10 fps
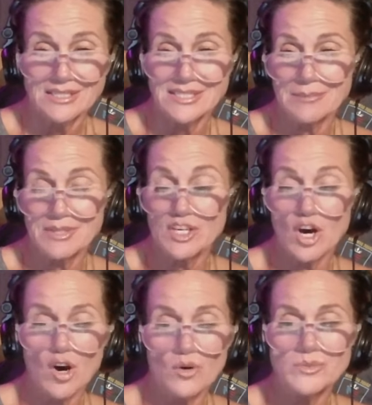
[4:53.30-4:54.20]
Debbie
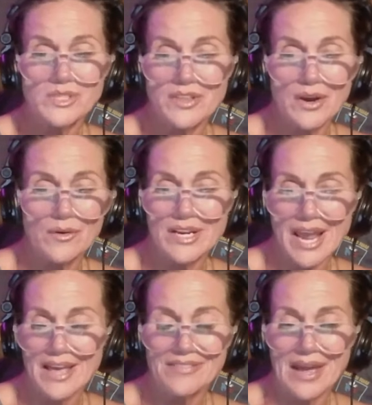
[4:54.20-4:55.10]
Combs, and they already
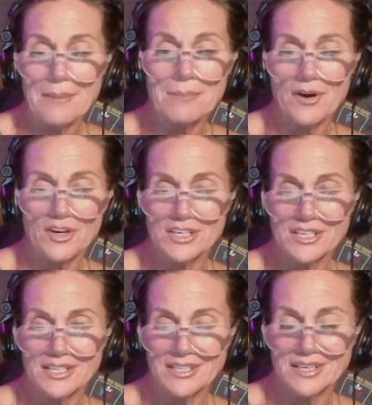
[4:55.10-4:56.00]
had that
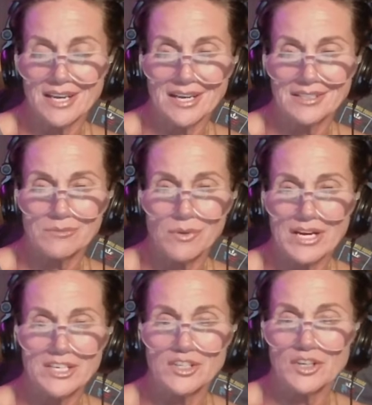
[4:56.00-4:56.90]
marketed and
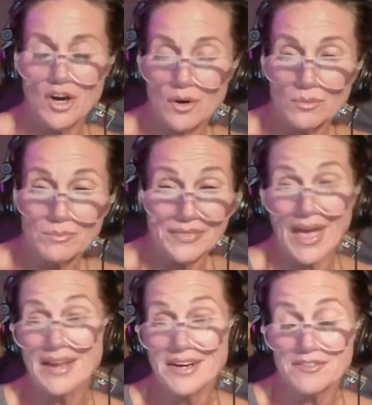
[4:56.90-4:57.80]
ready to go, but
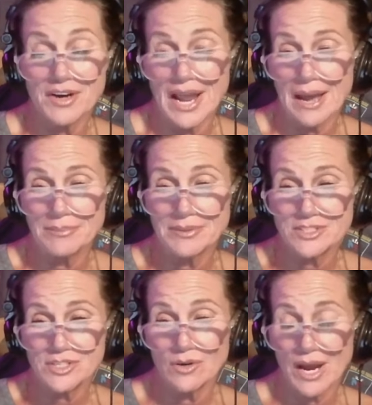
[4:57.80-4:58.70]
that never happened.
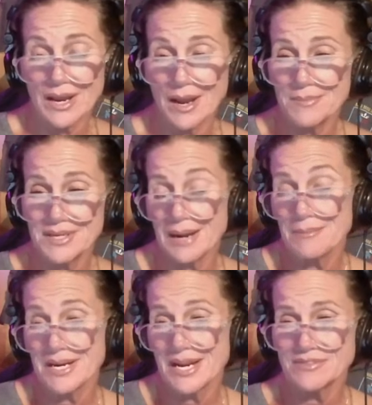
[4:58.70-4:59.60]
So, I mean, I
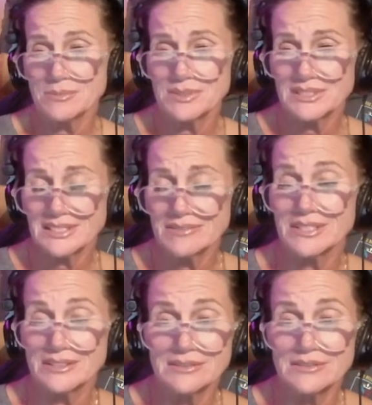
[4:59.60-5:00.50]
might have to believe it.